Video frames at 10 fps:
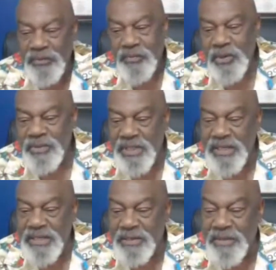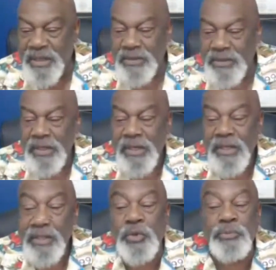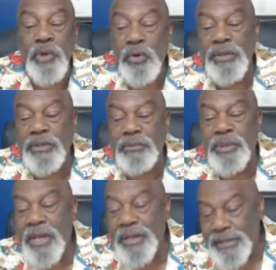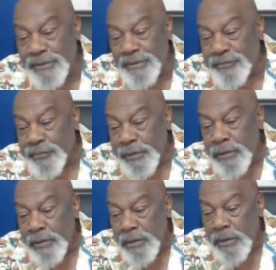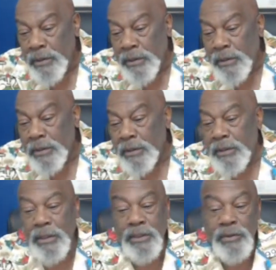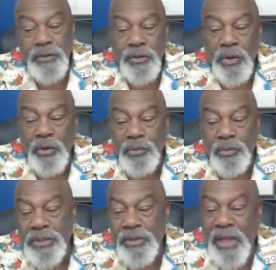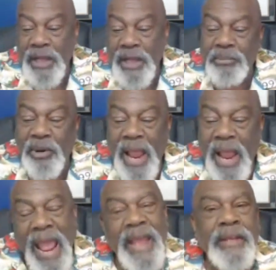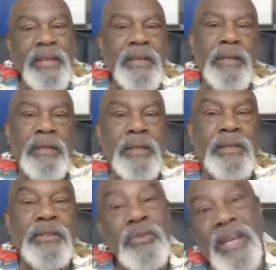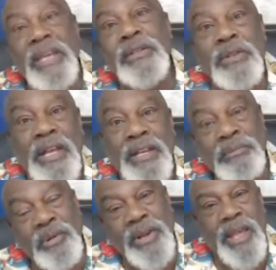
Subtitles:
with the bitch, and you don't be trying to brag. Oh, you ain't trying to brag, but you kissed her.